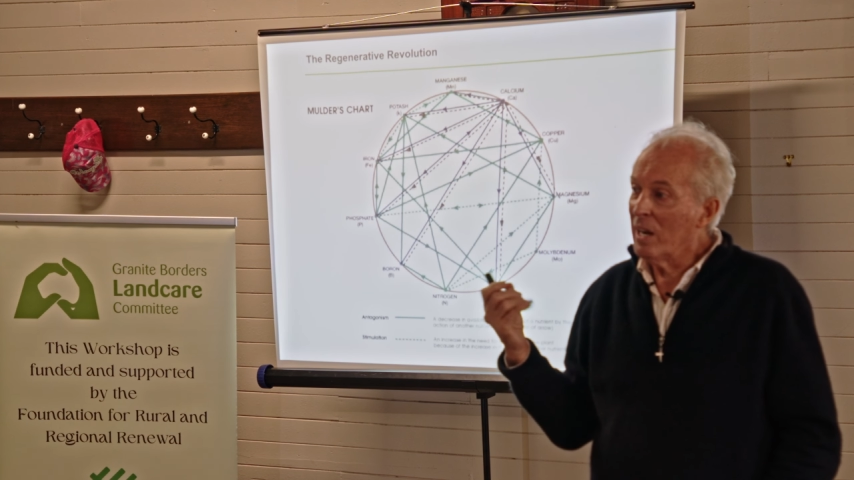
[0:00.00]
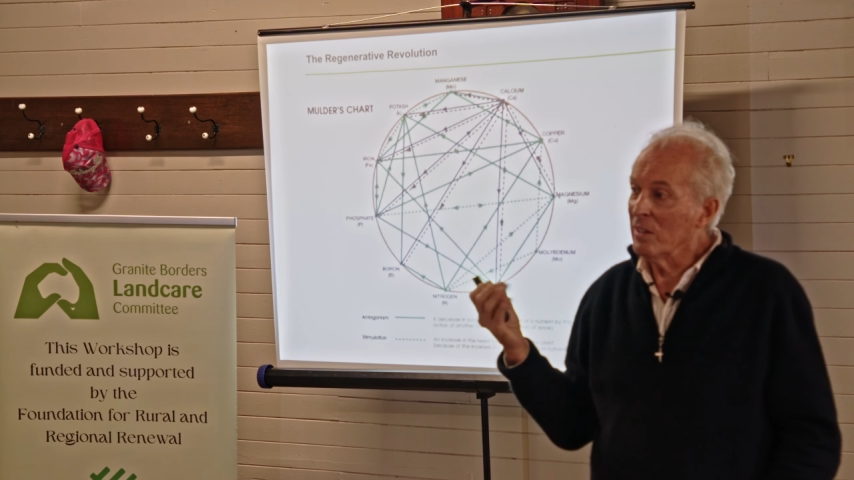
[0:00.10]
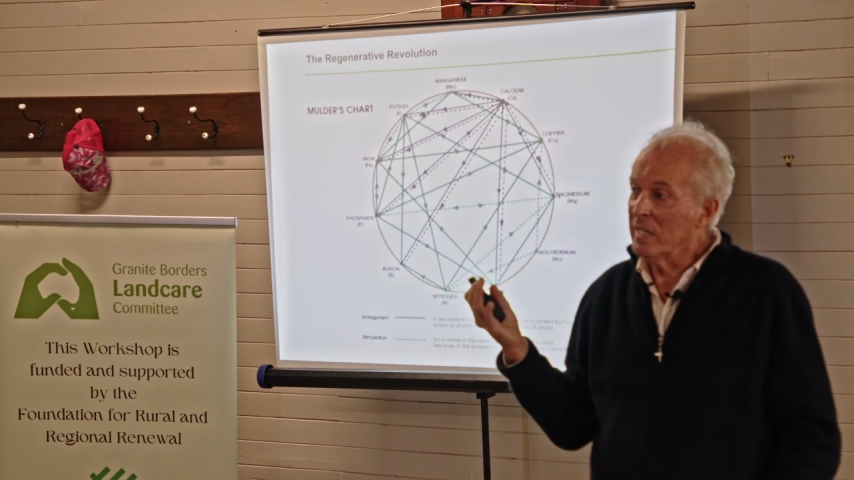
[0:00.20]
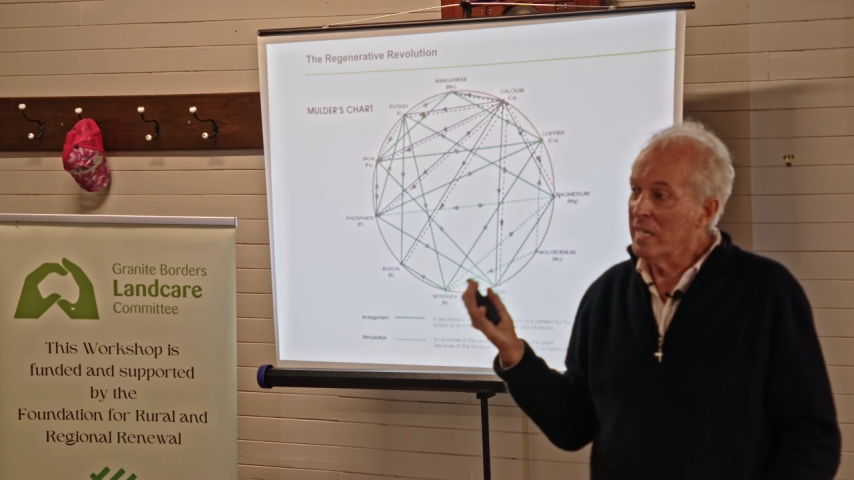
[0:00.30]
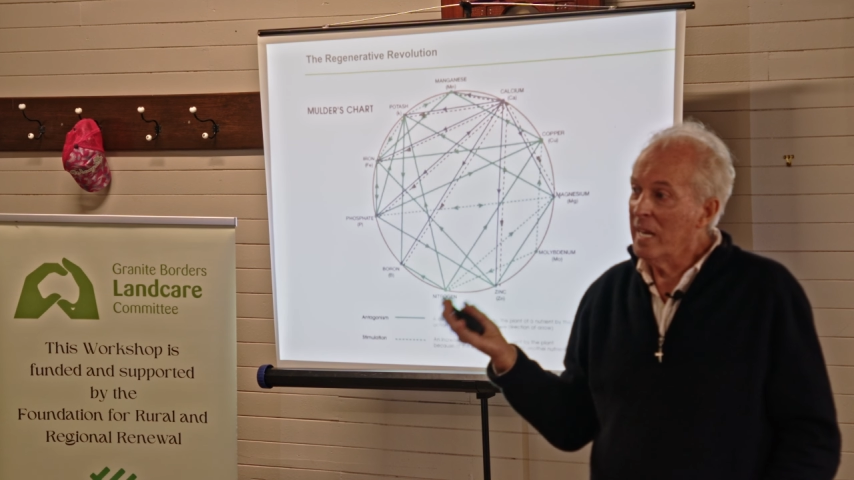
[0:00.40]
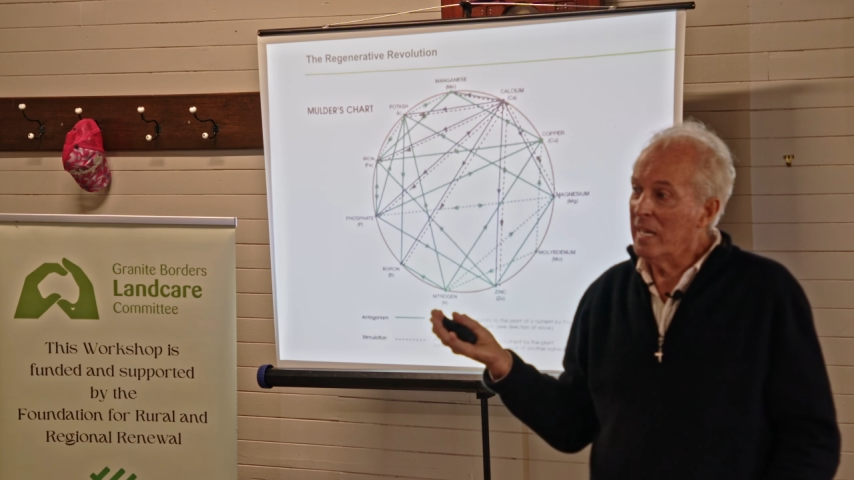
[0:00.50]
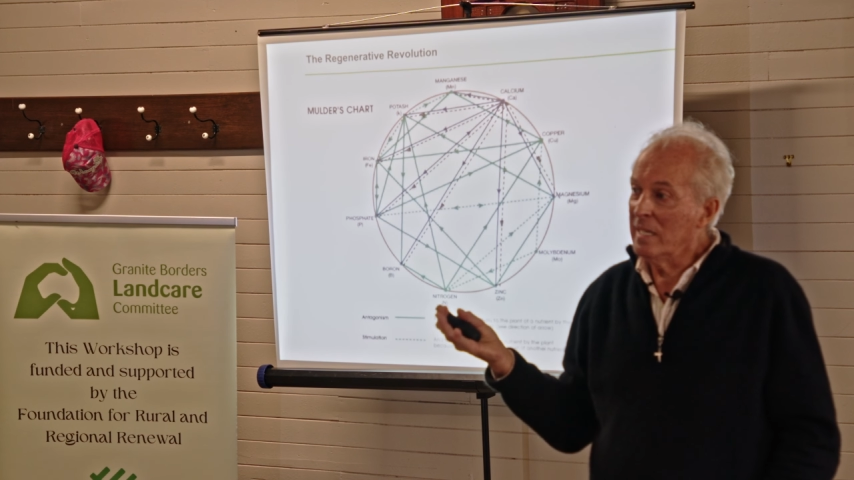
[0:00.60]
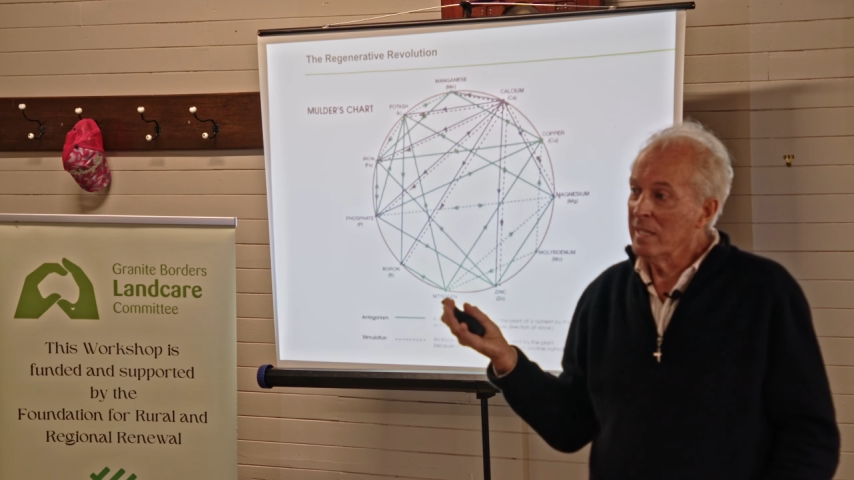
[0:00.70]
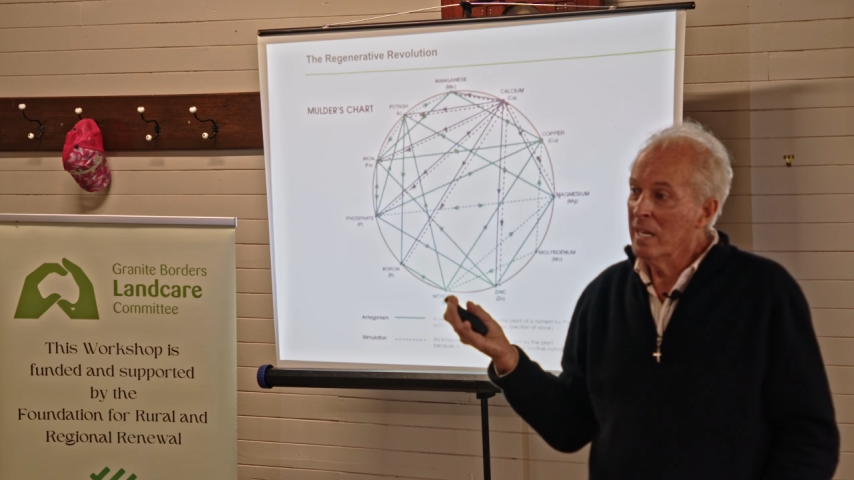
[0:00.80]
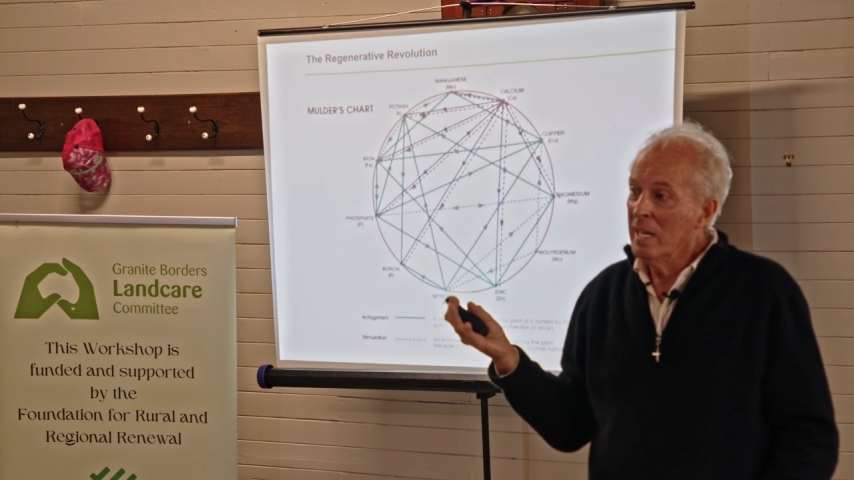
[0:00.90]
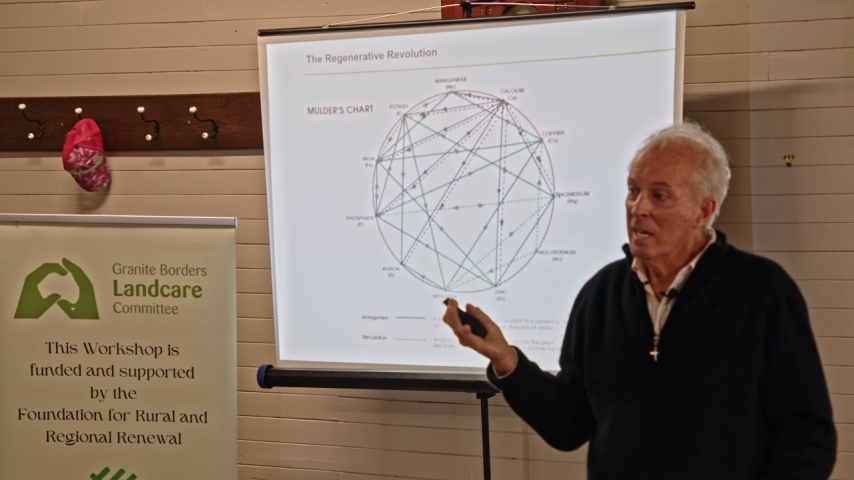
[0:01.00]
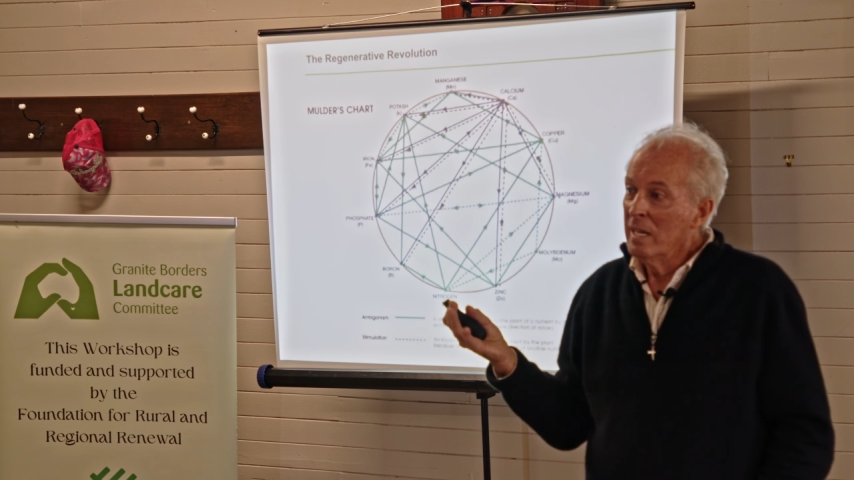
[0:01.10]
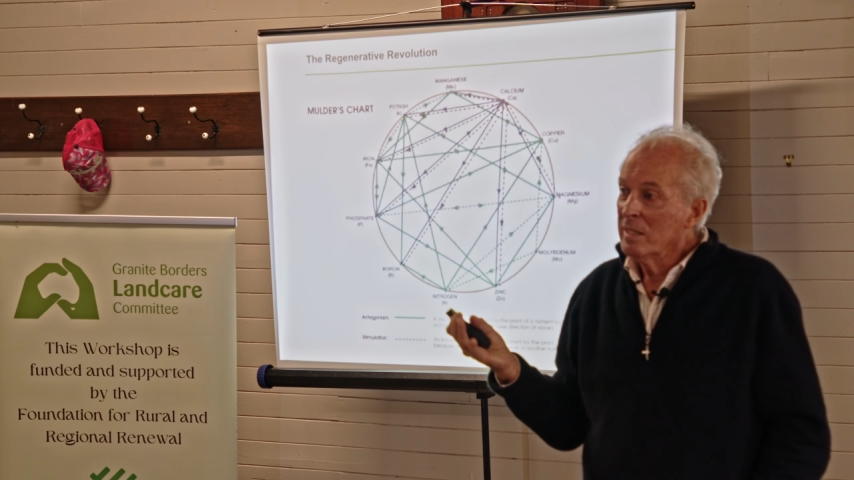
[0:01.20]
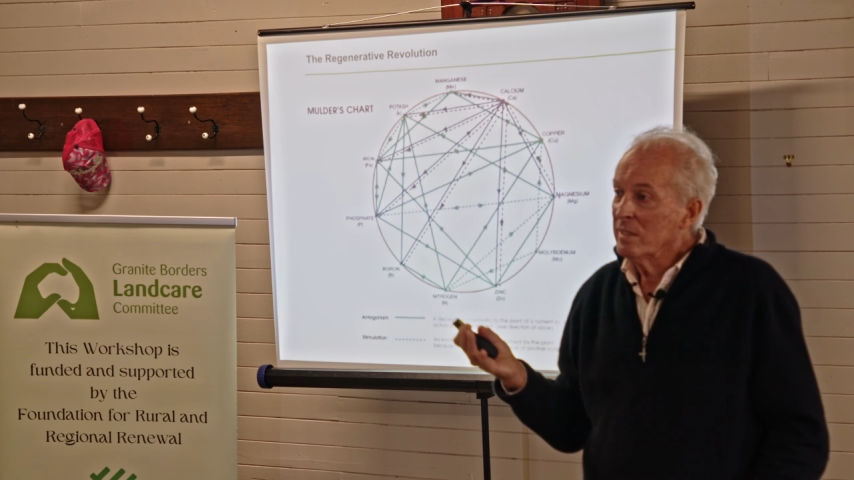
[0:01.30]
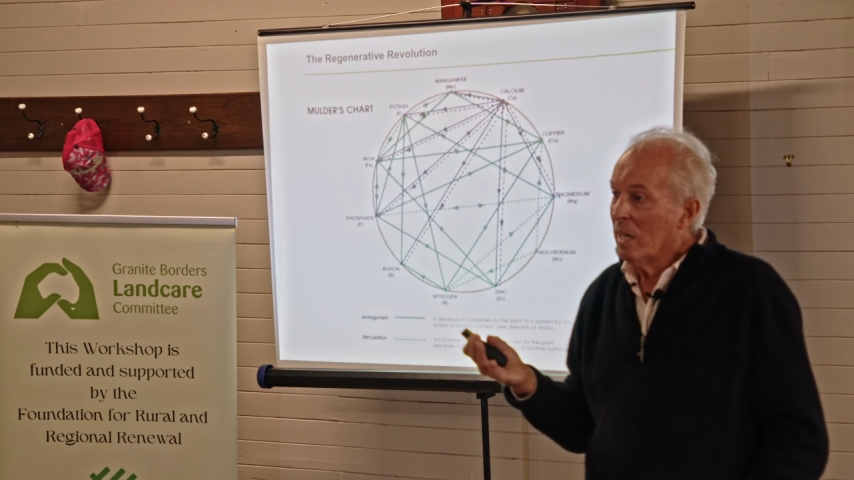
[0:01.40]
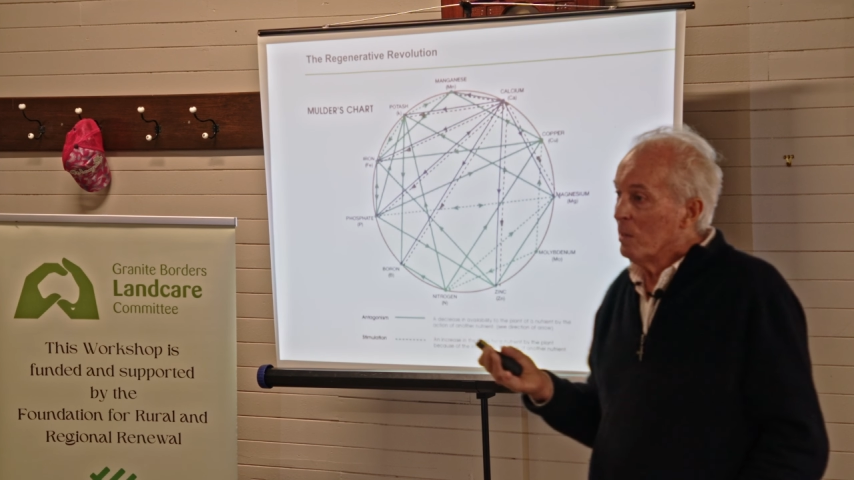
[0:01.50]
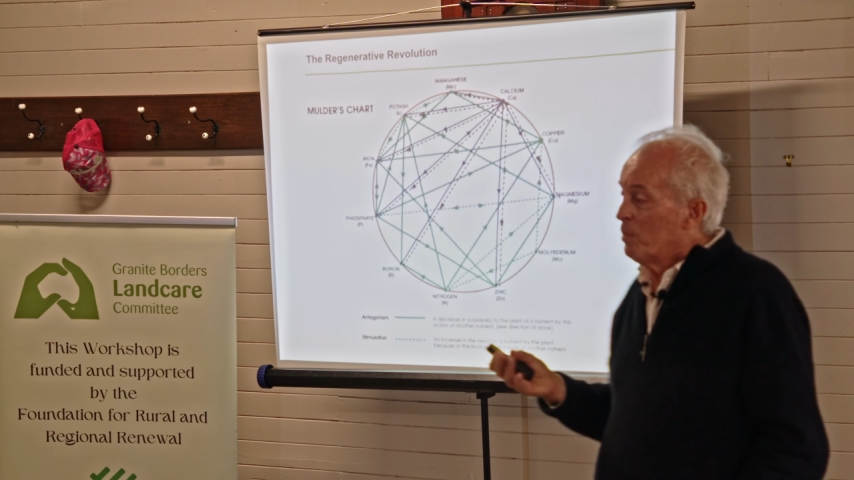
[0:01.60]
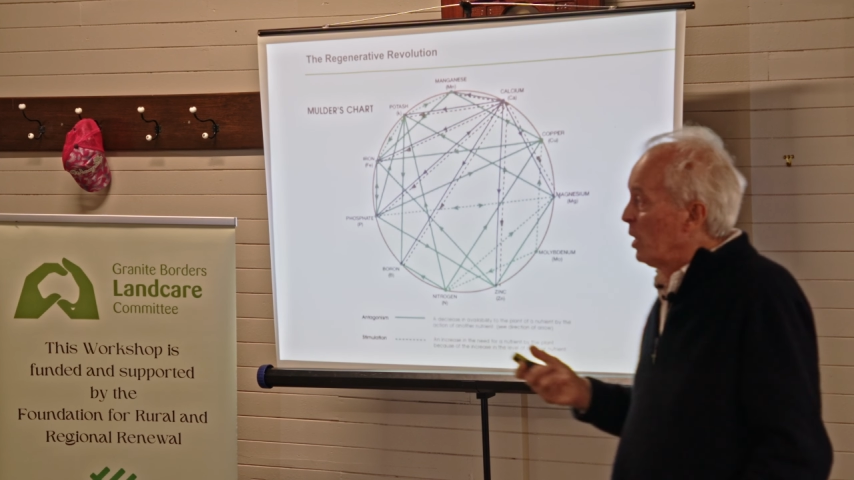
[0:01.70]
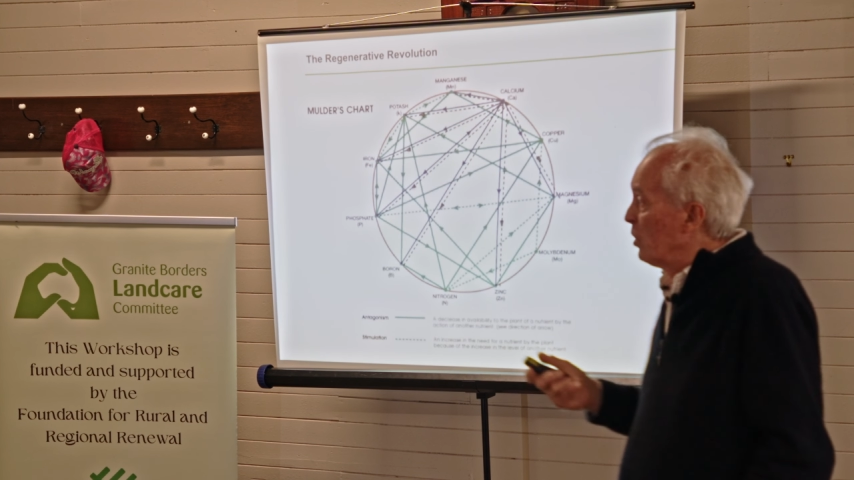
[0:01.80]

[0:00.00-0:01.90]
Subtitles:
on your knees. So be